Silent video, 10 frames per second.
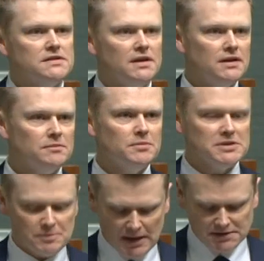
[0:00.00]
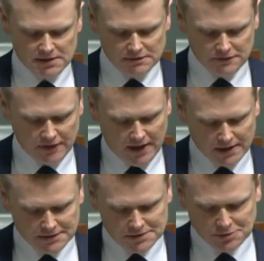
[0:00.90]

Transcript: in perspective, and